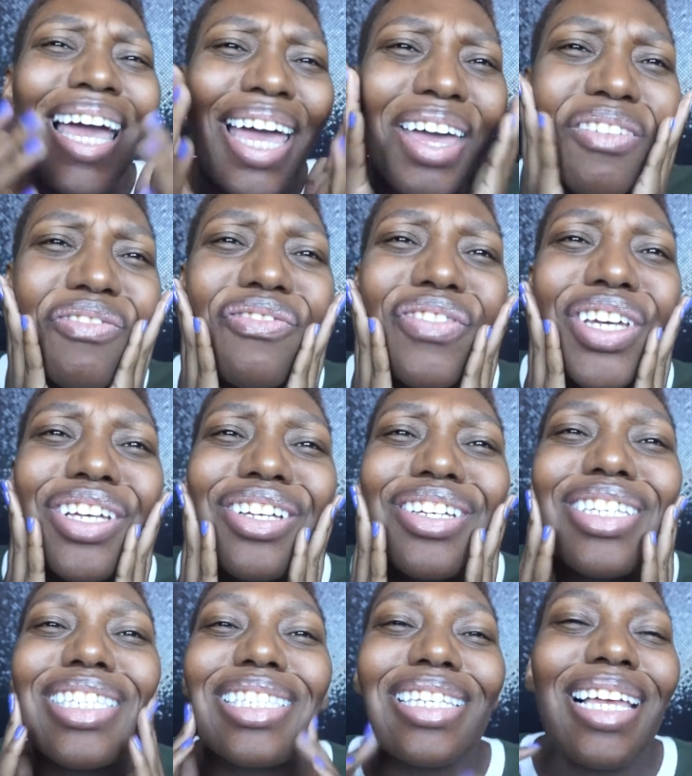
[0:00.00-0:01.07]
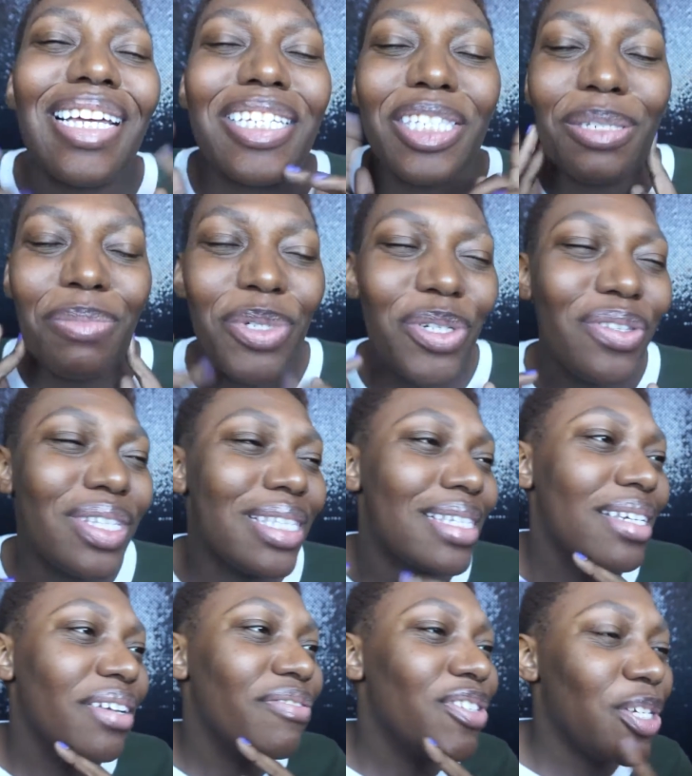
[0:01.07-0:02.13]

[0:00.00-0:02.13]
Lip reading: It feels like smooth and stuff